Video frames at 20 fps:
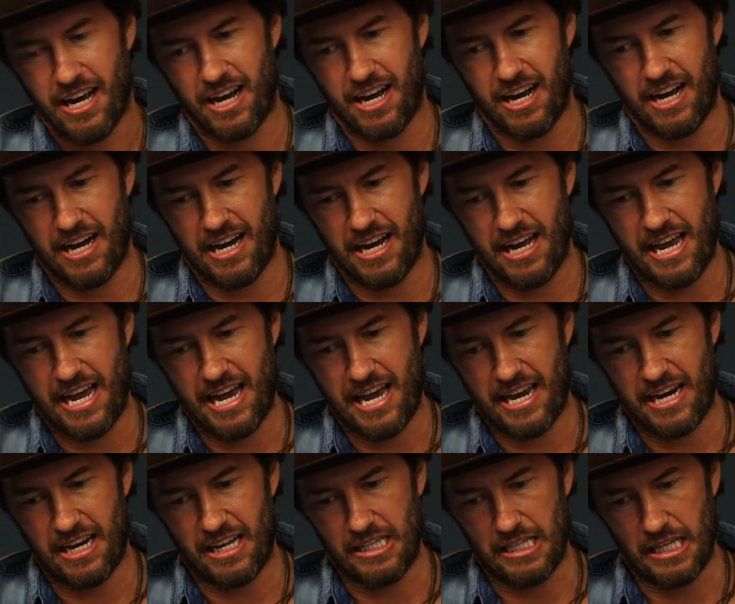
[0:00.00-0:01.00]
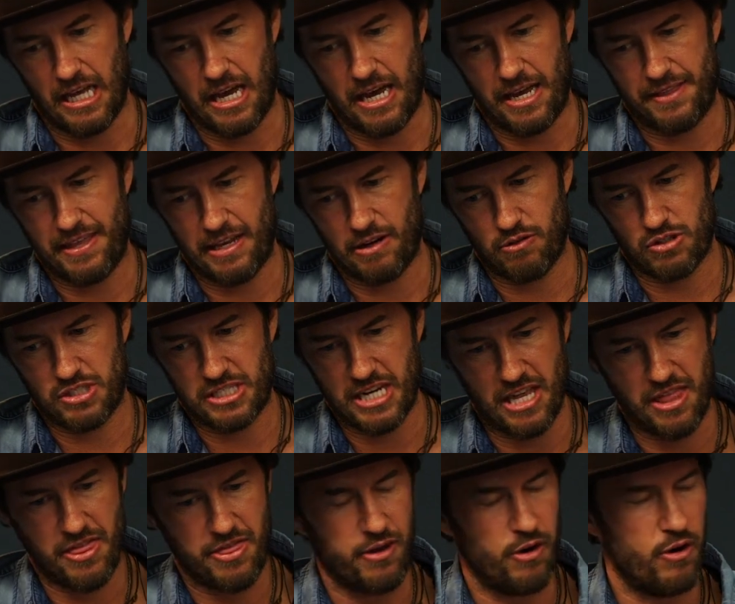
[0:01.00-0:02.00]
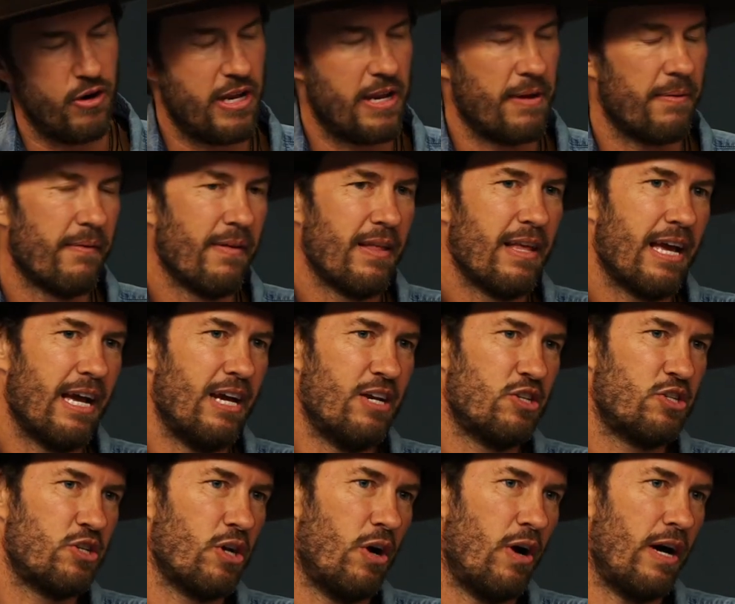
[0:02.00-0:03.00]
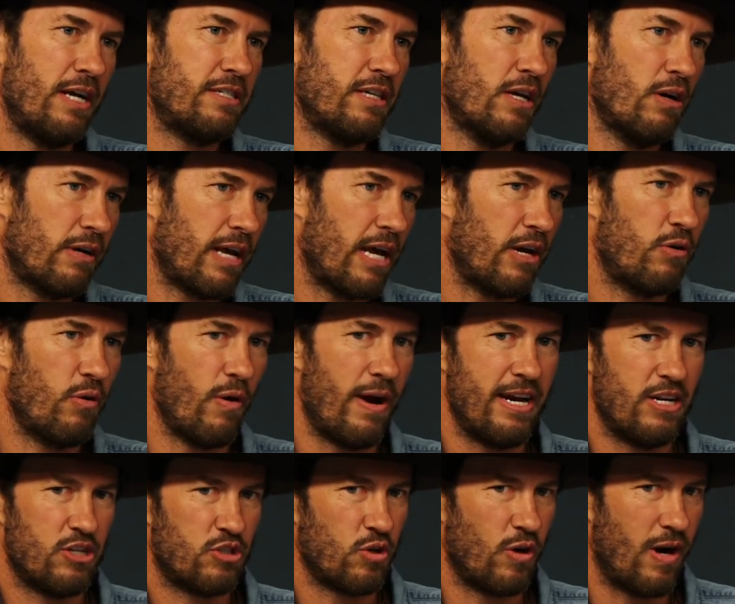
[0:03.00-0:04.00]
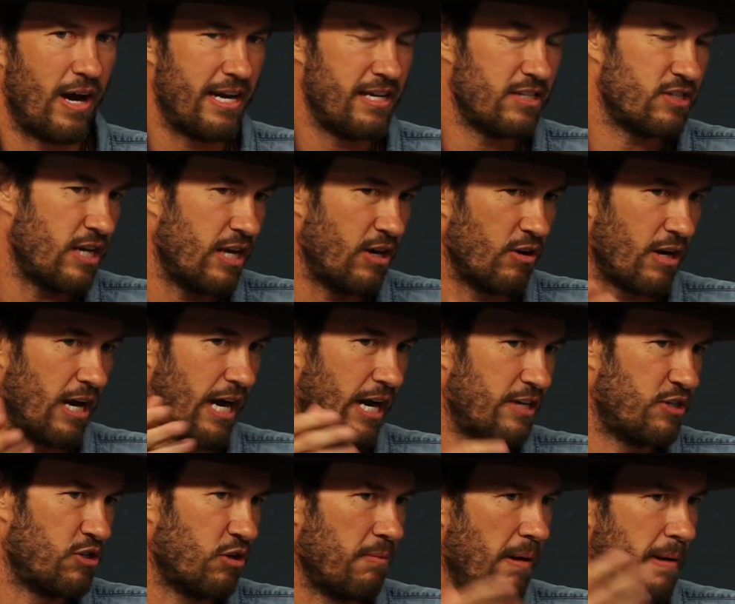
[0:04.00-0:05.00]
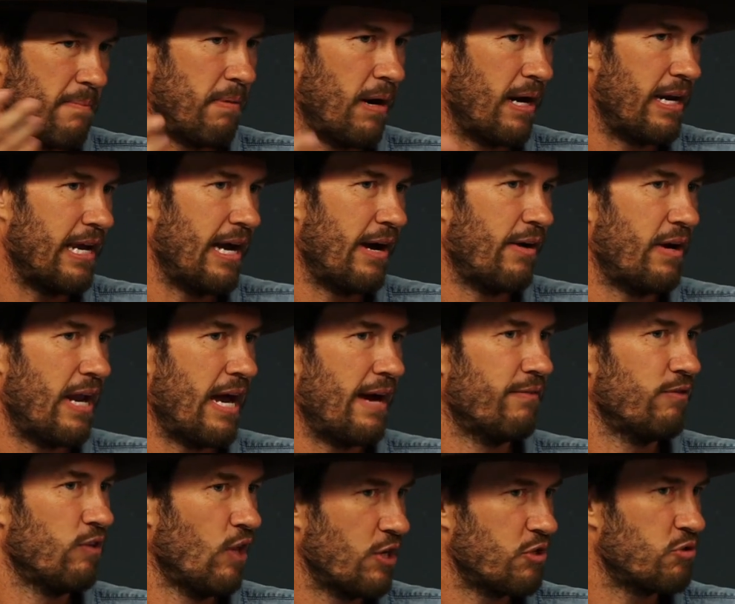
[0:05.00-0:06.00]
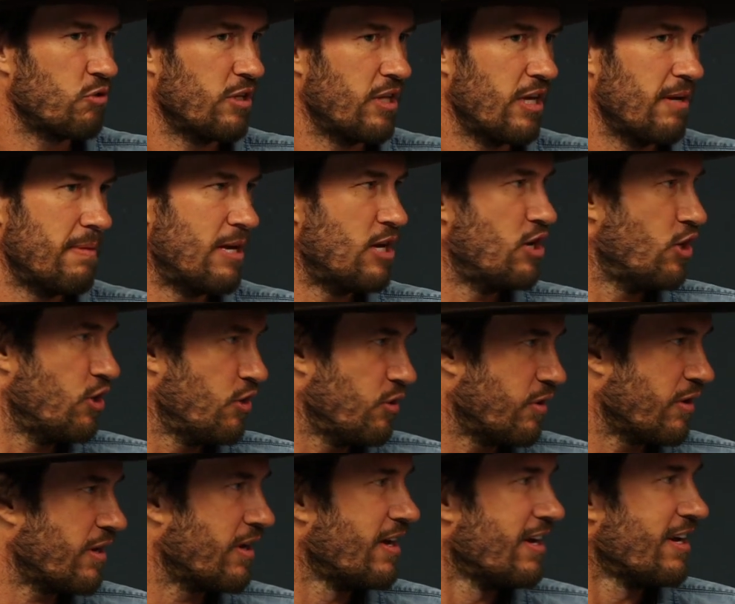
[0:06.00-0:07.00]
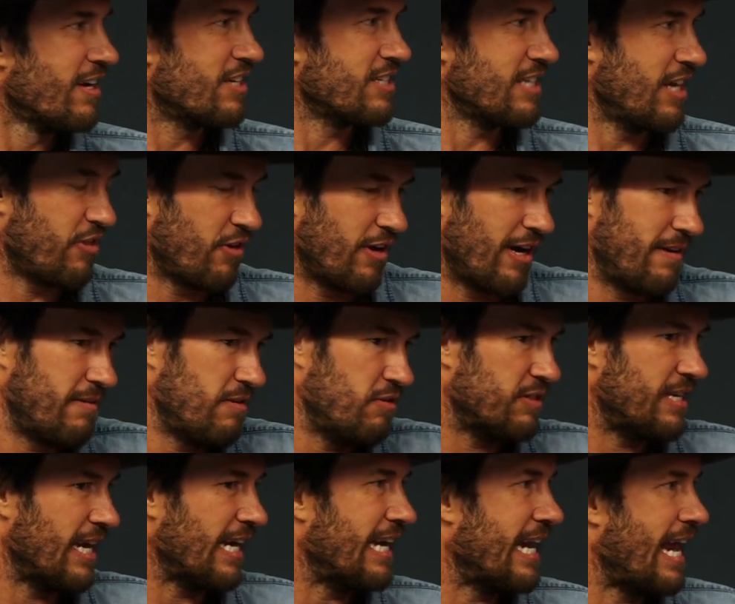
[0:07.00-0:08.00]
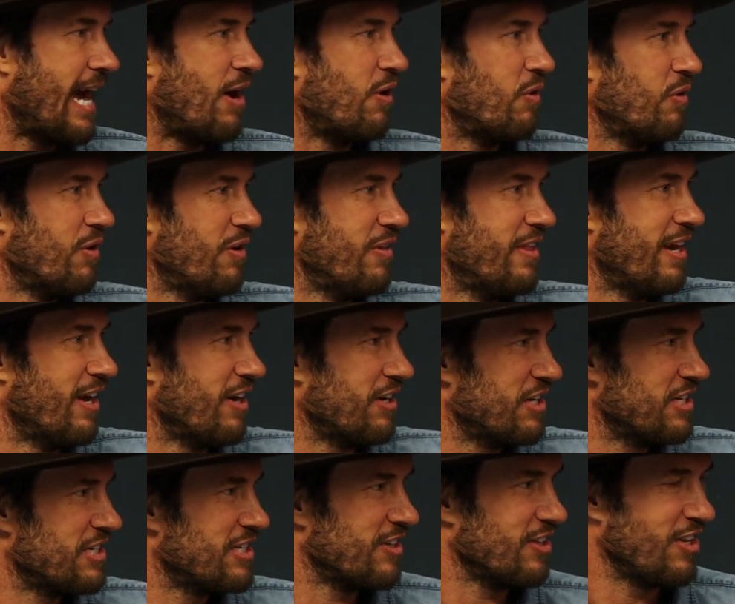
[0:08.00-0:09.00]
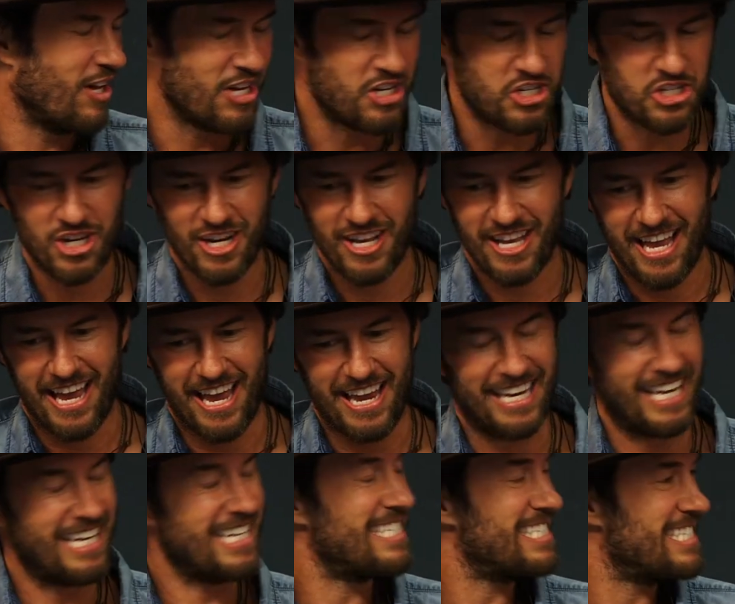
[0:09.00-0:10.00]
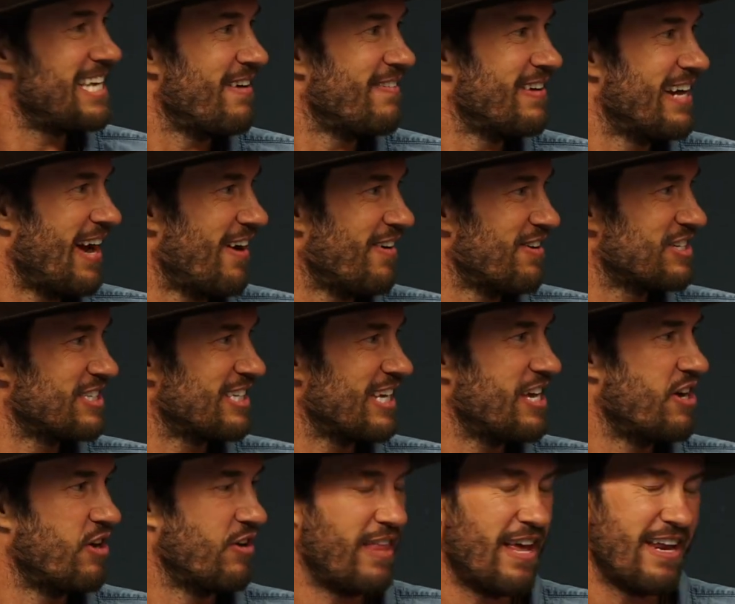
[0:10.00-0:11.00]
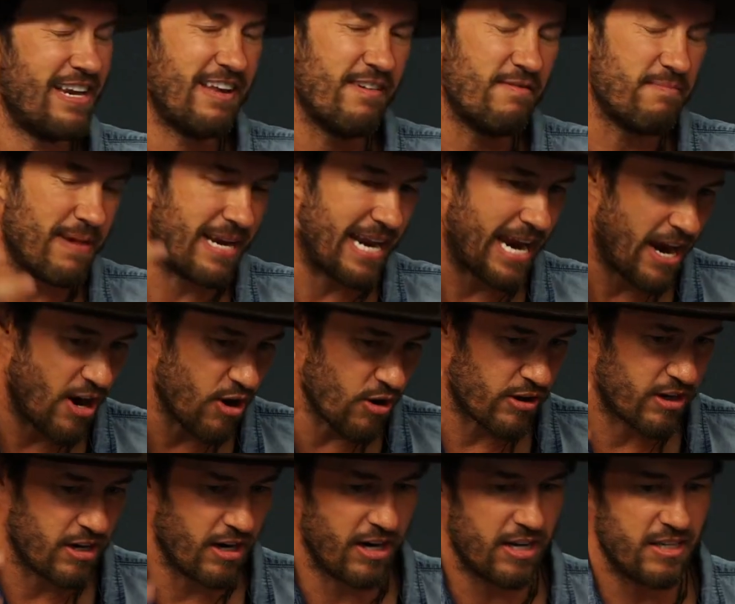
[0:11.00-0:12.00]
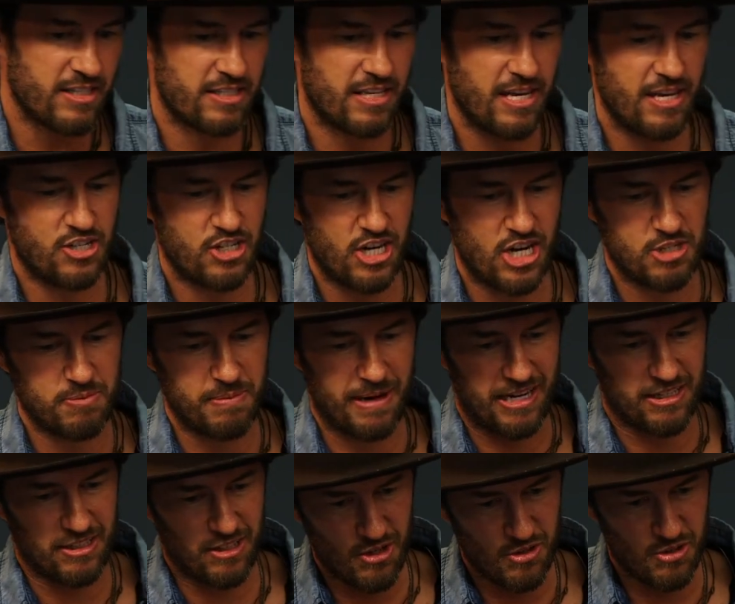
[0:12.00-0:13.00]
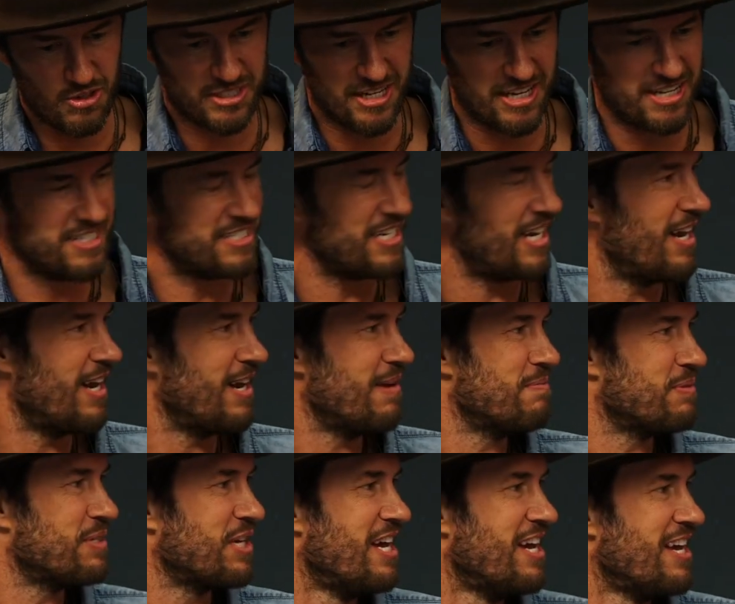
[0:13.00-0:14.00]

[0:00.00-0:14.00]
I think it was 10:30. And so I said, okay, great. So I told my buddy I would have lunch with him at noon, because I thought, you know, take an hour and then I'll get to lunch. And like 7 hours later, they'd given me haircuts, they had changed my clothes 10 times,